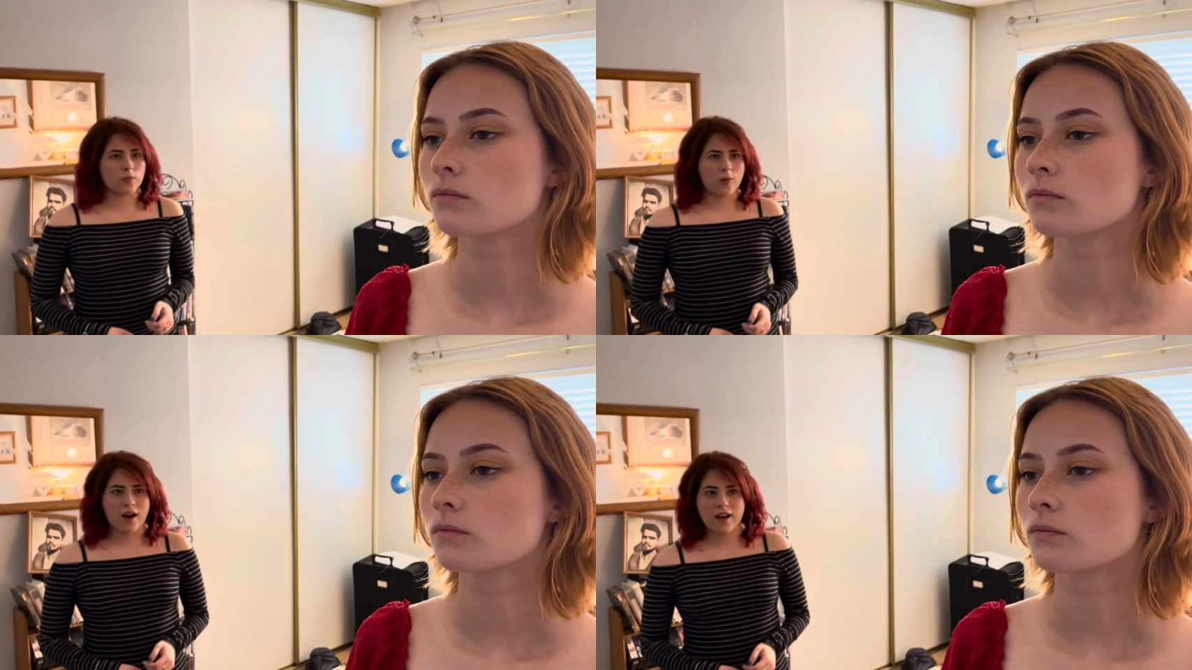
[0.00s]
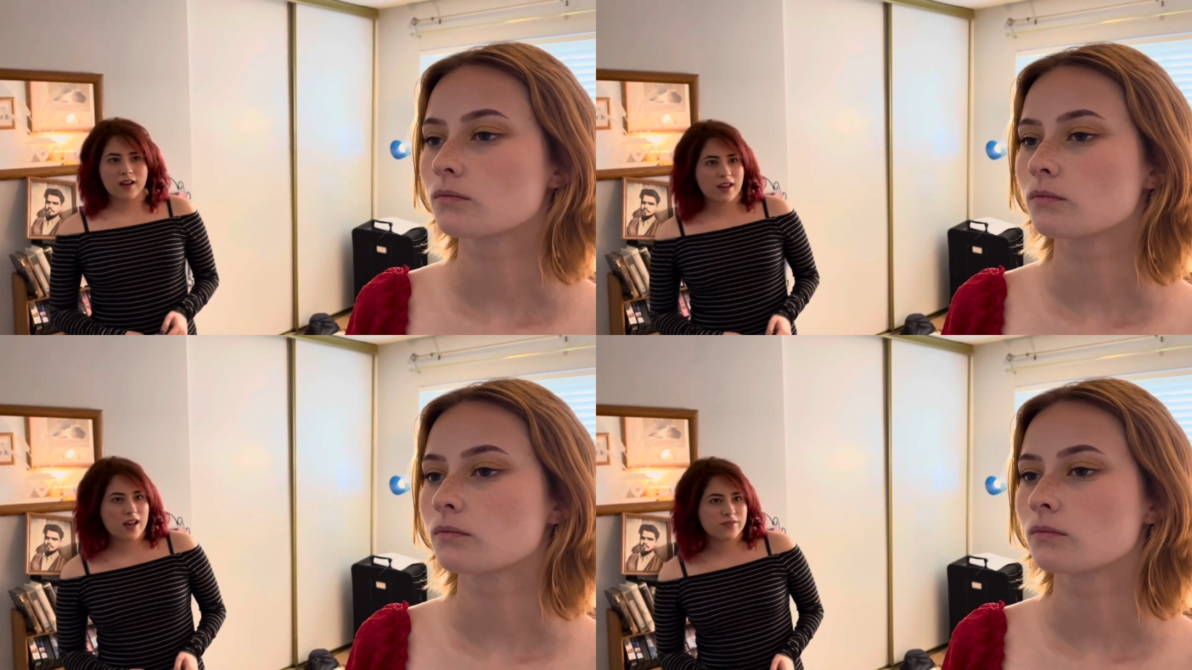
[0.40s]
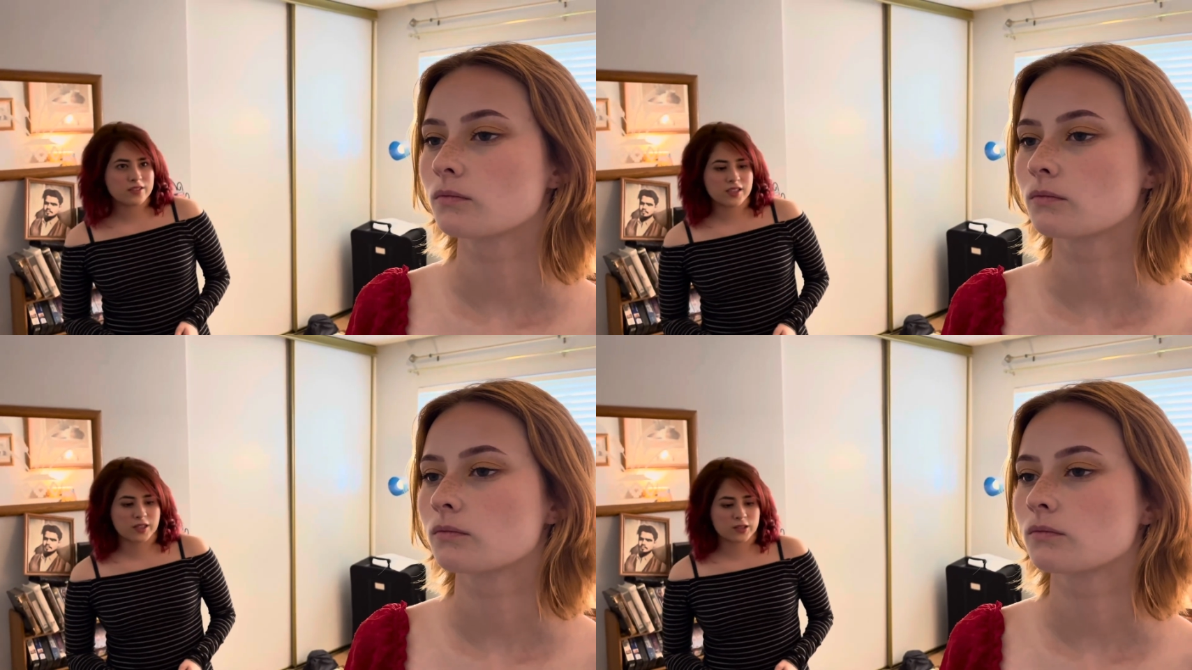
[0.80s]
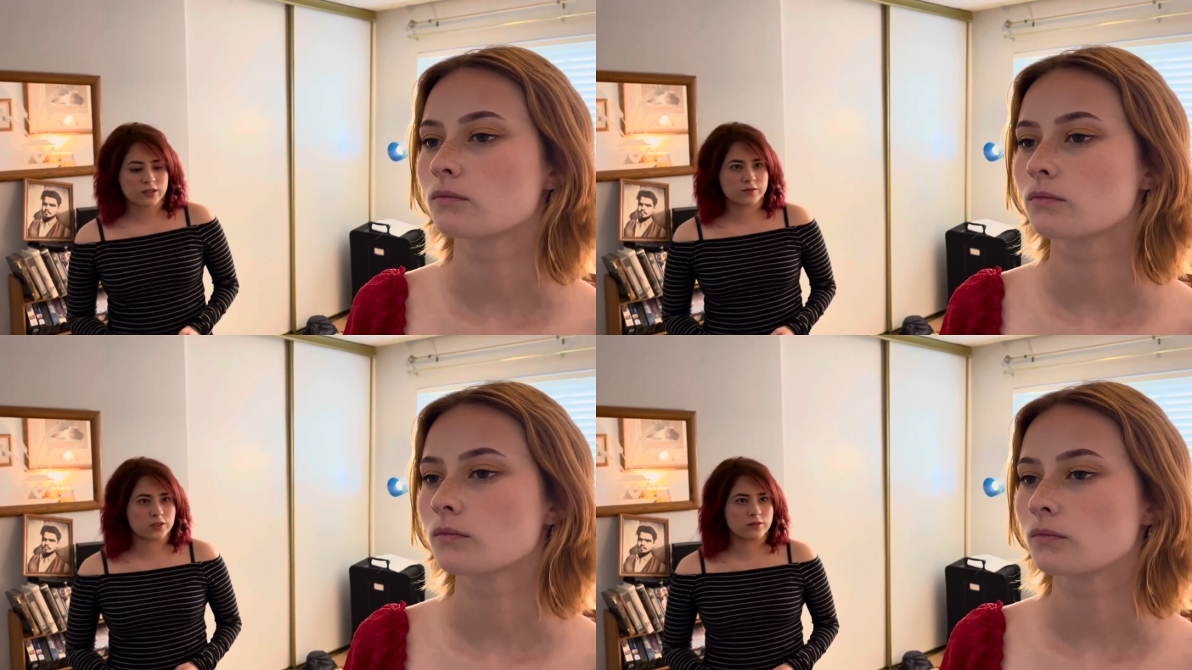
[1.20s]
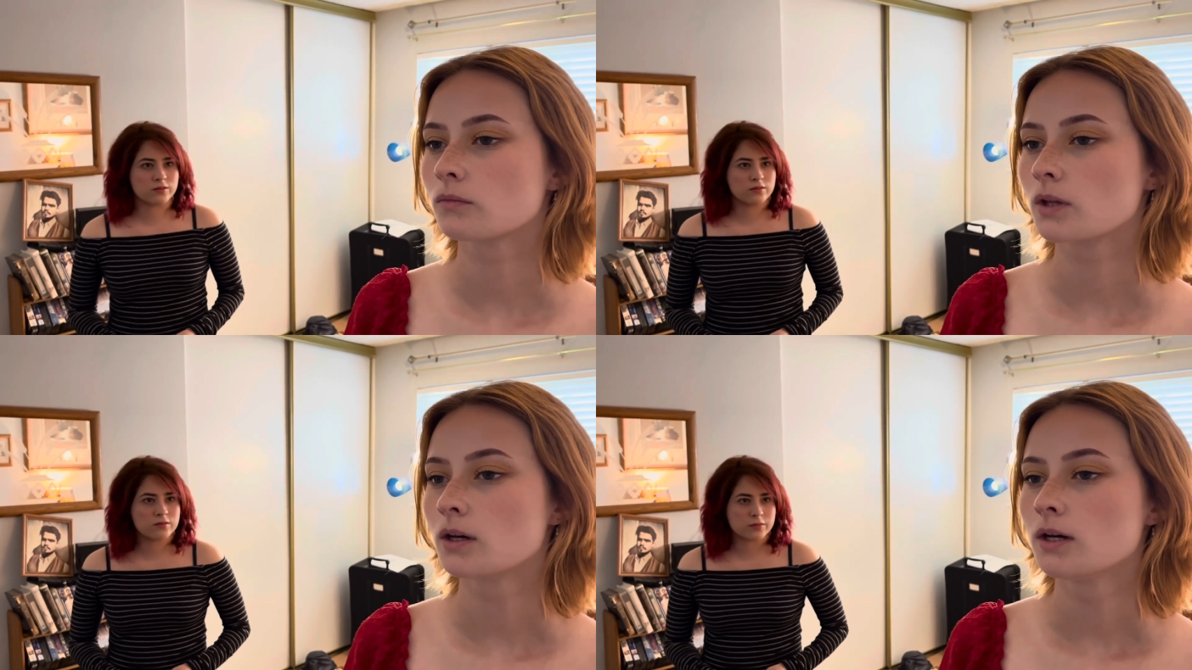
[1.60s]
Speaker 1: Why haven't I heard of you
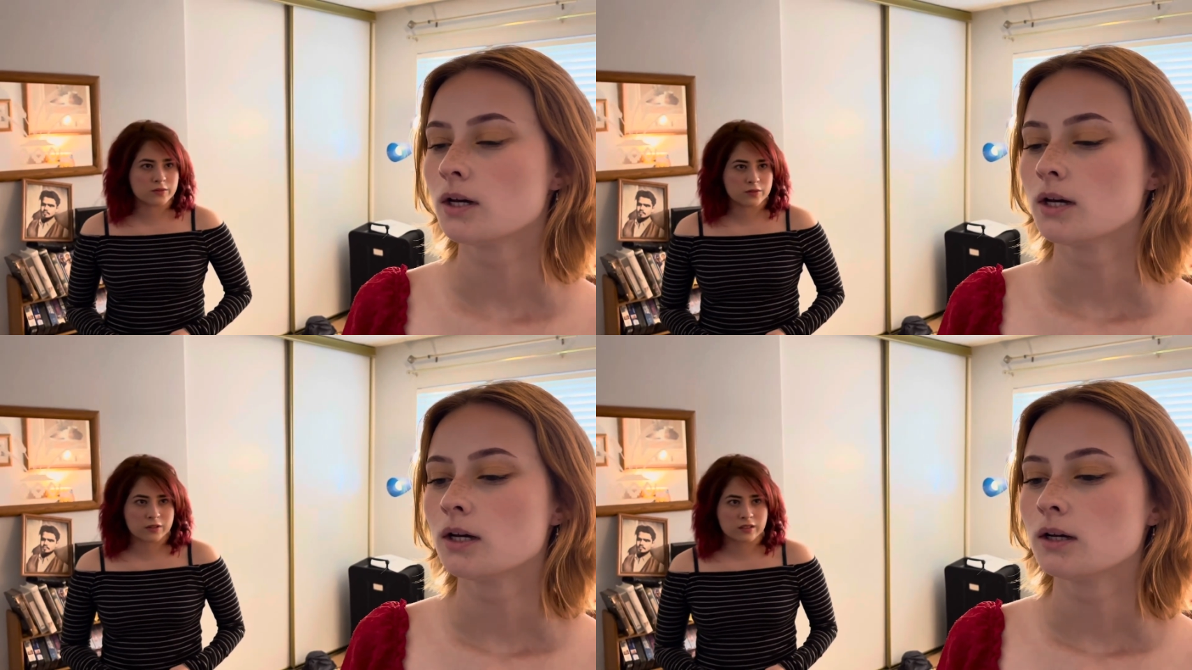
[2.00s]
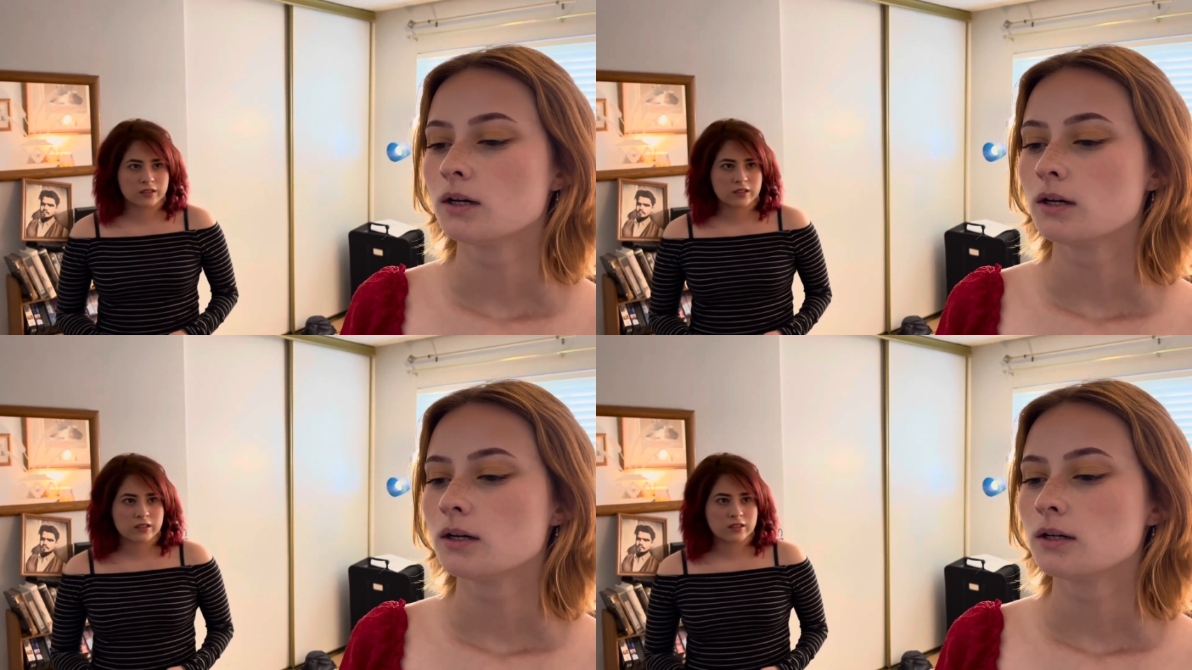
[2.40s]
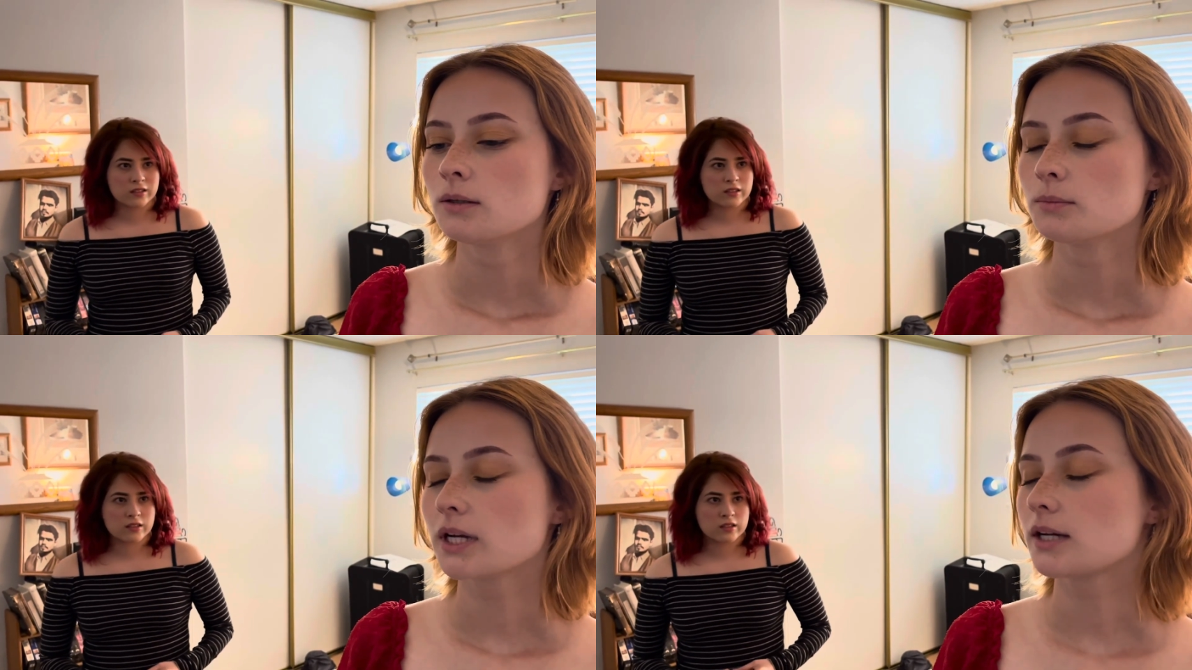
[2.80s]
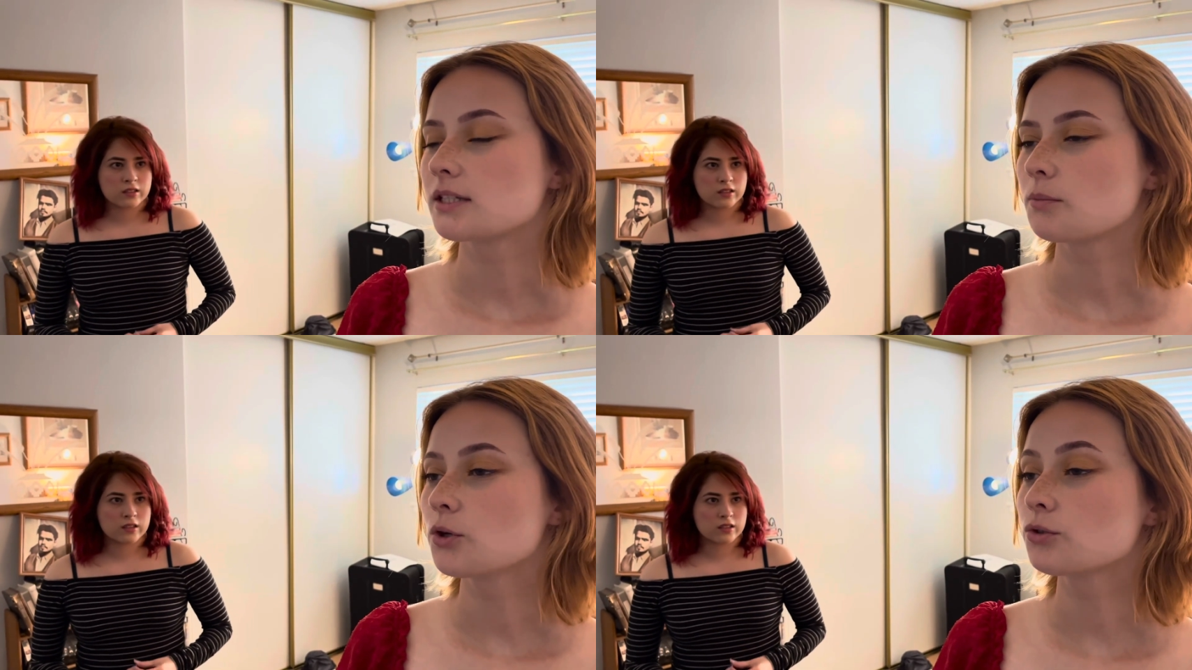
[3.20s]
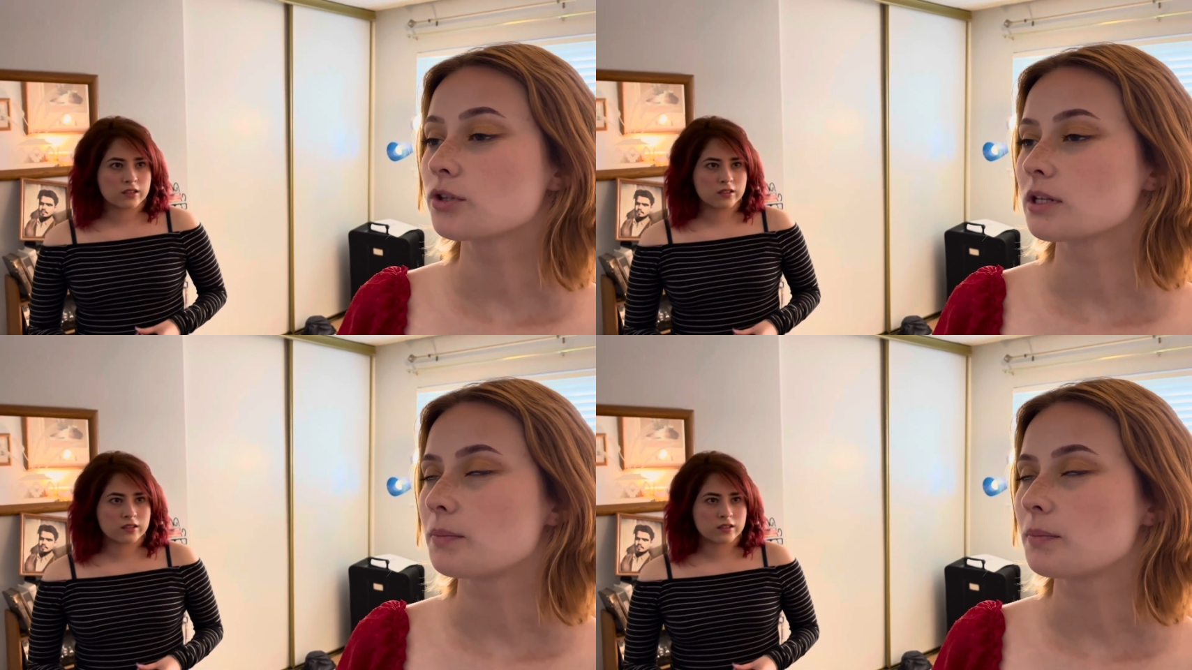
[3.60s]
before?
Speaker 2: Because I'm usually